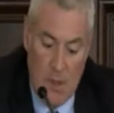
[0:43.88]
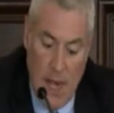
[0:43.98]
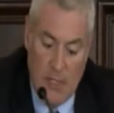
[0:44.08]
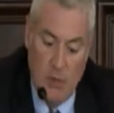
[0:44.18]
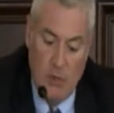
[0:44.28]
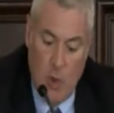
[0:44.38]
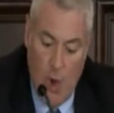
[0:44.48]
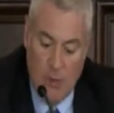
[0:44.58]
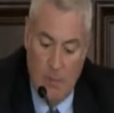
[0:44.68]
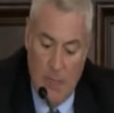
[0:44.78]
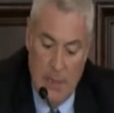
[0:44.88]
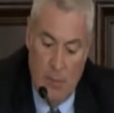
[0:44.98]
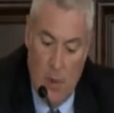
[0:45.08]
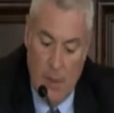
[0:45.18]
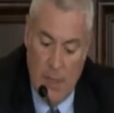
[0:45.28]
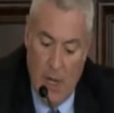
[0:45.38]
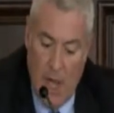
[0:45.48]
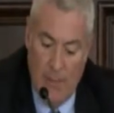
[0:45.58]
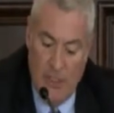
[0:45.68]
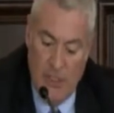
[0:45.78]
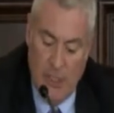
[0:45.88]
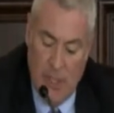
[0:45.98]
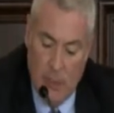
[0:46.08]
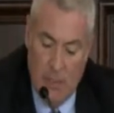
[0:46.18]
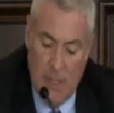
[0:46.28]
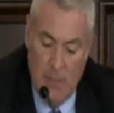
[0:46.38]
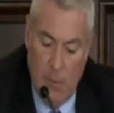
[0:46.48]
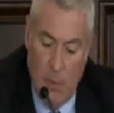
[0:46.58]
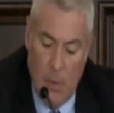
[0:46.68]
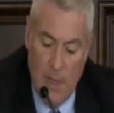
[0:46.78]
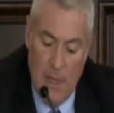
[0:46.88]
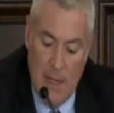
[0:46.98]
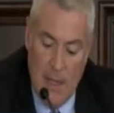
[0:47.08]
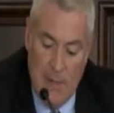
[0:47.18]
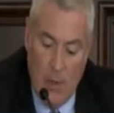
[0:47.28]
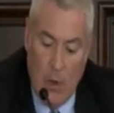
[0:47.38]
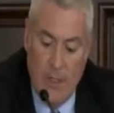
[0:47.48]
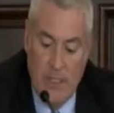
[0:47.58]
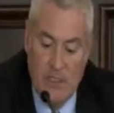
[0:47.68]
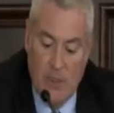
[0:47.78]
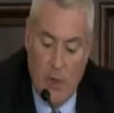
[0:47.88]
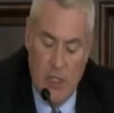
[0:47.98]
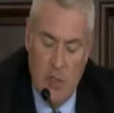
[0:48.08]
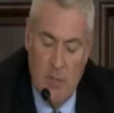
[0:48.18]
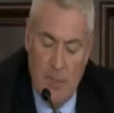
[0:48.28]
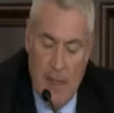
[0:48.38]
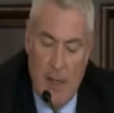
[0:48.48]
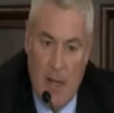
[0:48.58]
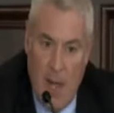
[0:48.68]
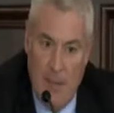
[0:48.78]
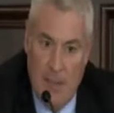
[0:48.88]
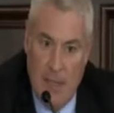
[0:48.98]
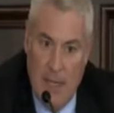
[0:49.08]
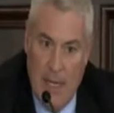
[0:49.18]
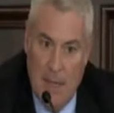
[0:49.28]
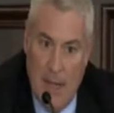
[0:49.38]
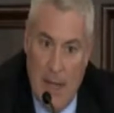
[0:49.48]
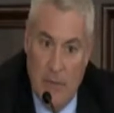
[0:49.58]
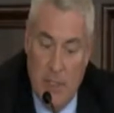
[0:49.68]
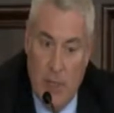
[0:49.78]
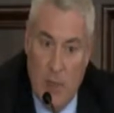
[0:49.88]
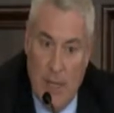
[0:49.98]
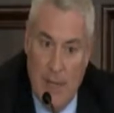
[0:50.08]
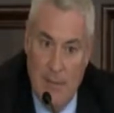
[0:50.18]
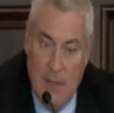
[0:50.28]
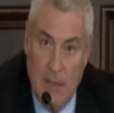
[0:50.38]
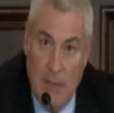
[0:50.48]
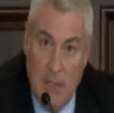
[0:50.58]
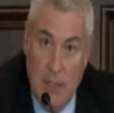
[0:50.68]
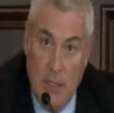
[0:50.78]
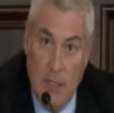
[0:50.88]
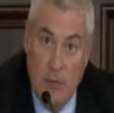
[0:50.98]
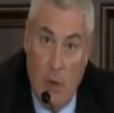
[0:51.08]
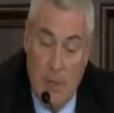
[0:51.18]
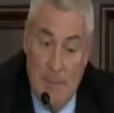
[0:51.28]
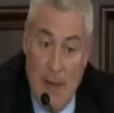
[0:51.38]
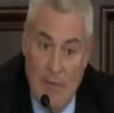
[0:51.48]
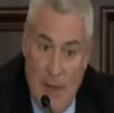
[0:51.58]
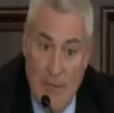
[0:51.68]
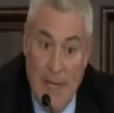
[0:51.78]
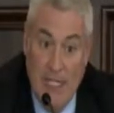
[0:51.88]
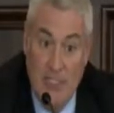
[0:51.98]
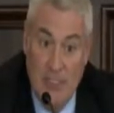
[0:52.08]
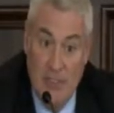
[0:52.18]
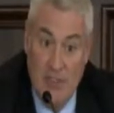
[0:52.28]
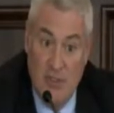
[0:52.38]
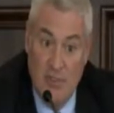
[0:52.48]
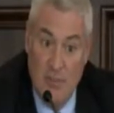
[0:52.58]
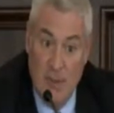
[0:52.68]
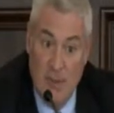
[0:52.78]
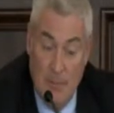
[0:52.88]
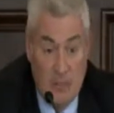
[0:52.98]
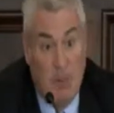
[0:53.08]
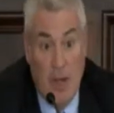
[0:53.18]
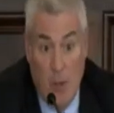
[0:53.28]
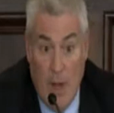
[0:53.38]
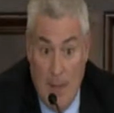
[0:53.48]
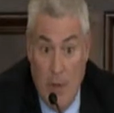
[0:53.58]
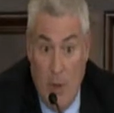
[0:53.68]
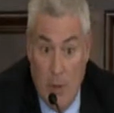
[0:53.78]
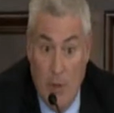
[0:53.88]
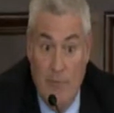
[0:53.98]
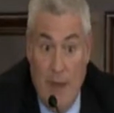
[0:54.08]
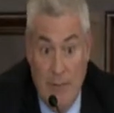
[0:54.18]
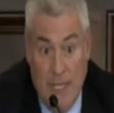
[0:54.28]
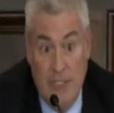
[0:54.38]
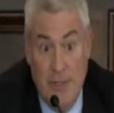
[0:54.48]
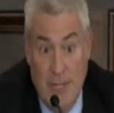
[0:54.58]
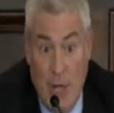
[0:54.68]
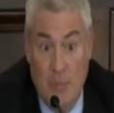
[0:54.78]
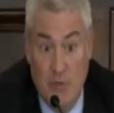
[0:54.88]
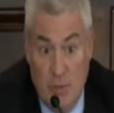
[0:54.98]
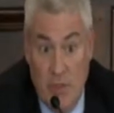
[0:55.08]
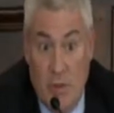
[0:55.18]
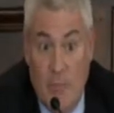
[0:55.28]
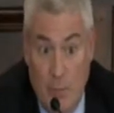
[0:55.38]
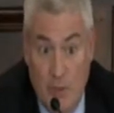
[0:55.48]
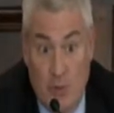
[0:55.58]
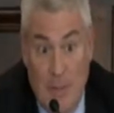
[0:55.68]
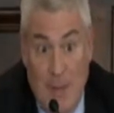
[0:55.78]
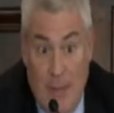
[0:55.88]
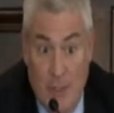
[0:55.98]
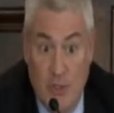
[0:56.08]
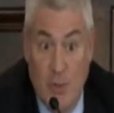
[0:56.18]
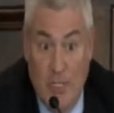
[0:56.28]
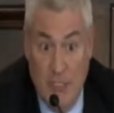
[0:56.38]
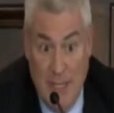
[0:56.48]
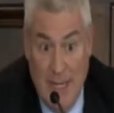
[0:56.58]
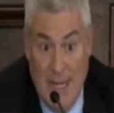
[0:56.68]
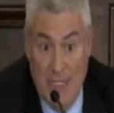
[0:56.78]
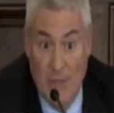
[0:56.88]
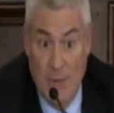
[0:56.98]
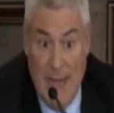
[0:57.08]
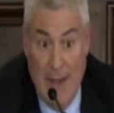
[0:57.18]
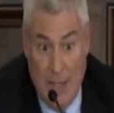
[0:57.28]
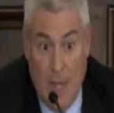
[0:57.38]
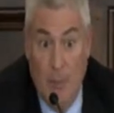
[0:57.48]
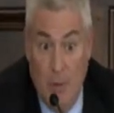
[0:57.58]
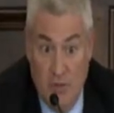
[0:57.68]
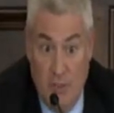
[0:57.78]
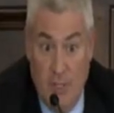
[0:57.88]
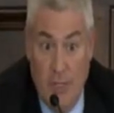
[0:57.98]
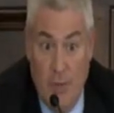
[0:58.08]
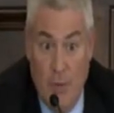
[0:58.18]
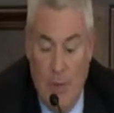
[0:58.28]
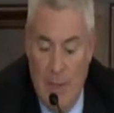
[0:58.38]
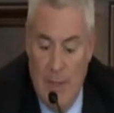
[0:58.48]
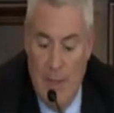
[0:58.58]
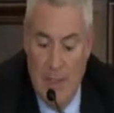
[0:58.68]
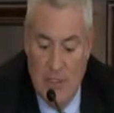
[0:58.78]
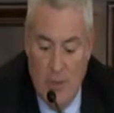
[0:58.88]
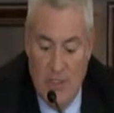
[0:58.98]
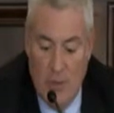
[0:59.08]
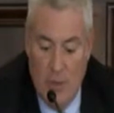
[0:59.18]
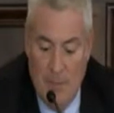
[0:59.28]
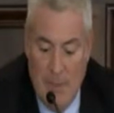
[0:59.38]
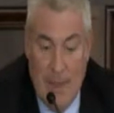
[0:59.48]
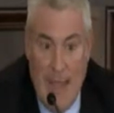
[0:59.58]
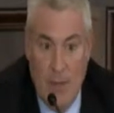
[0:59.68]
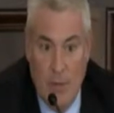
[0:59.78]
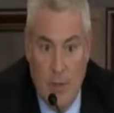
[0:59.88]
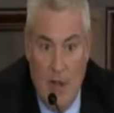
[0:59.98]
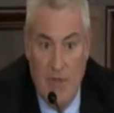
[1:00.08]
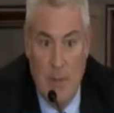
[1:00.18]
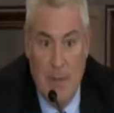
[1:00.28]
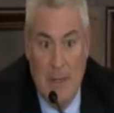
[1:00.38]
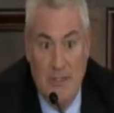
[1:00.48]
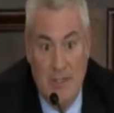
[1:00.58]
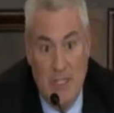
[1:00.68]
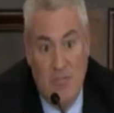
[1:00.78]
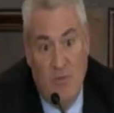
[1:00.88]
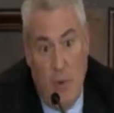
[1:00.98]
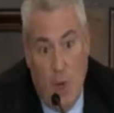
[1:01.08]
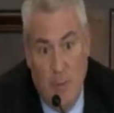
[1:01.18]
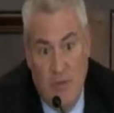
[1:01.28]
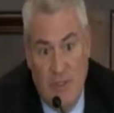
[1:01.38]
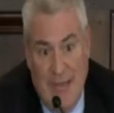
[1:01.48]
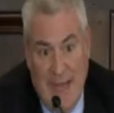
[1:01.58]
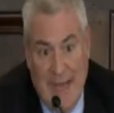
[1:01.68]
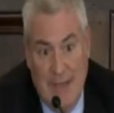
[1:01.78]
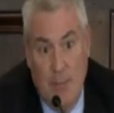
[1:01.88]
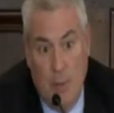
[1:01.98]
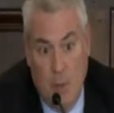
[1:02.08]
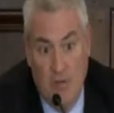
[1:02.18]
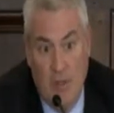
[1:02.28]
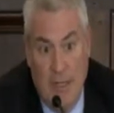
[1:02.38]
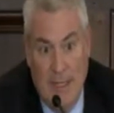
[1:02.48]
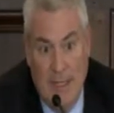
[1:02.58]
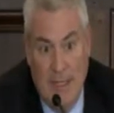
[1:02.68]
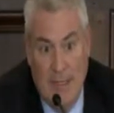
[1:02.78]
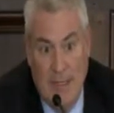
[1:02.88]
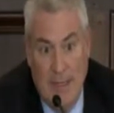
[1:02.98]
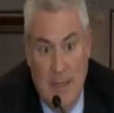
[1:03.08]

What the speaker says: I do talk to people in the Amish and other people. They are concerned. You made a comment at the end about that you talked about foundations. Which, By the way, I belong to a foundation that helps with stream bank restoration in Lancaster County. I personally do. So it's either going to be that or the government, because these farmers can't personally,